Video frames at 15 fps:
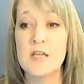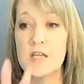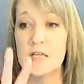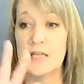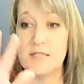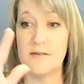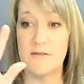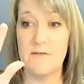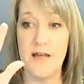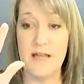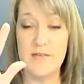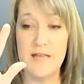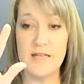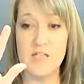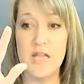It's a five
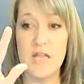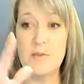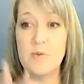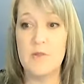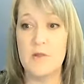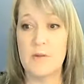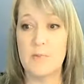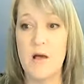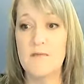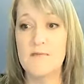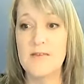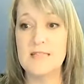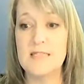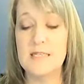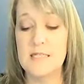hand shape with your palm
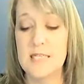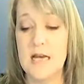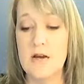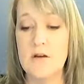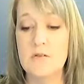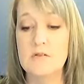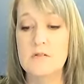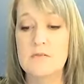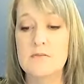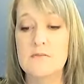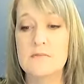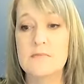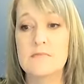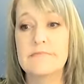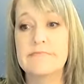facing down,
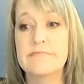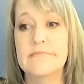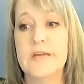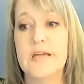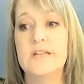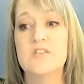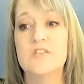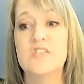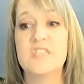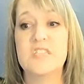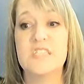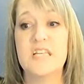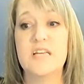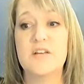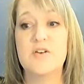and you
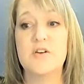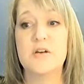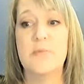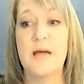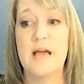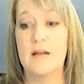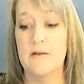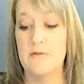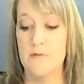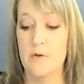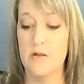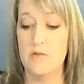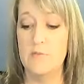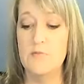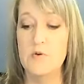just teeter it back and
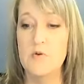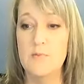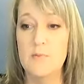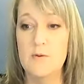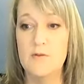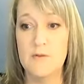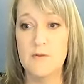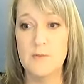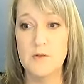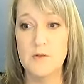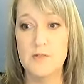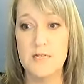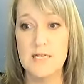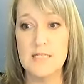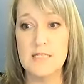forth. Movement from the
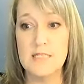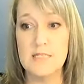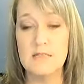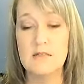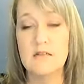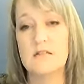wrist.